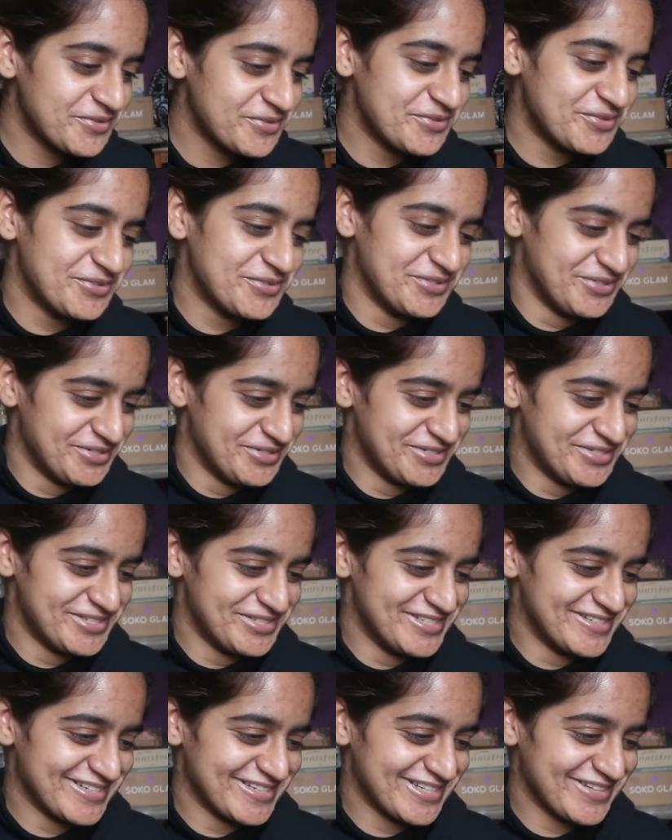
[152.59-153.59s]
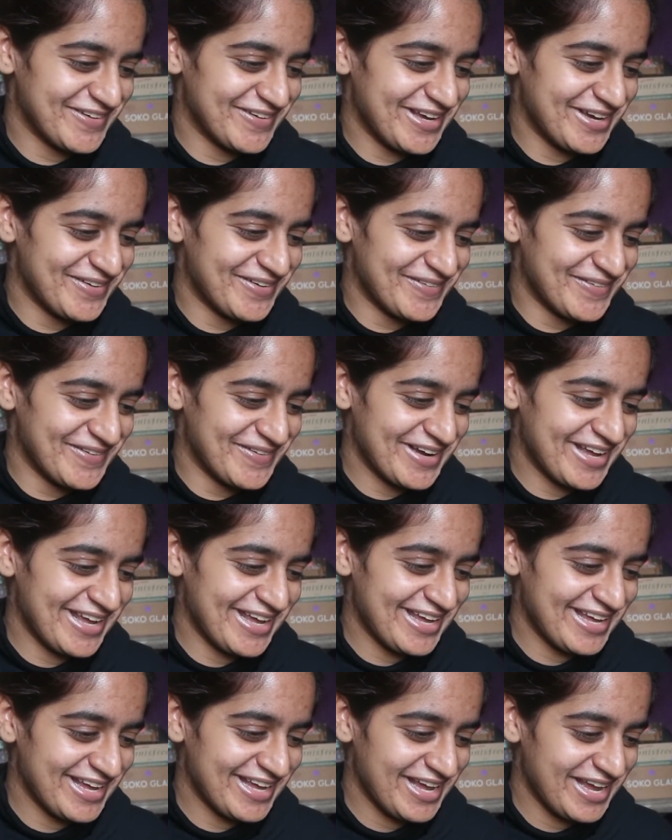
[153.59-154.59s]
Oh, look at the way you're
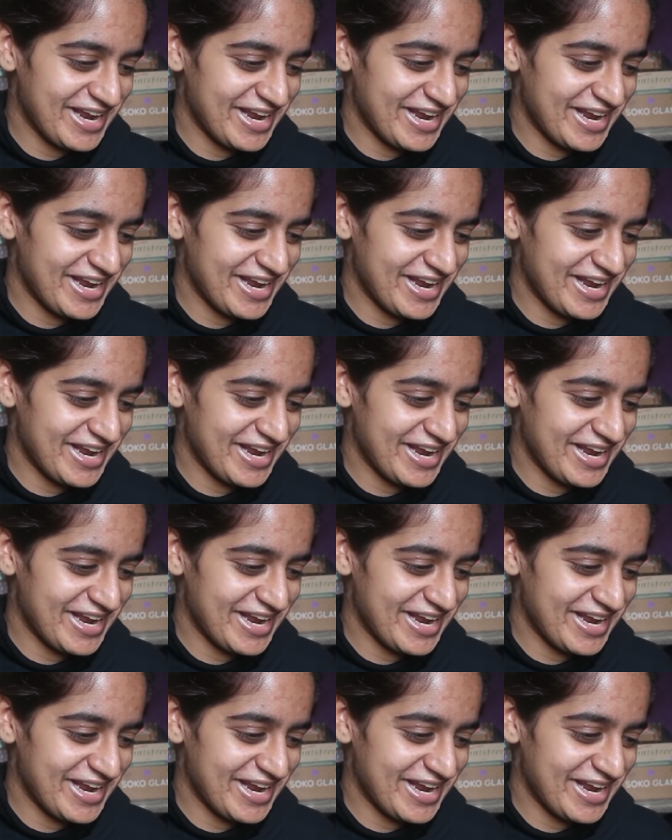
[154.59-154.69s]
walking.